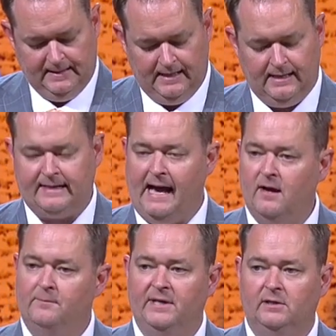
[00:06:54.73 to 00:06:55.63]

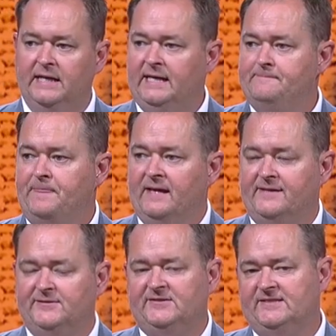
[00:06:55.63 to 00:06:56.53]
Accountability and
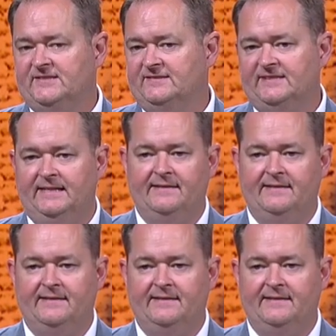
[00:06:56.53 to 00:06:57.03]
consistency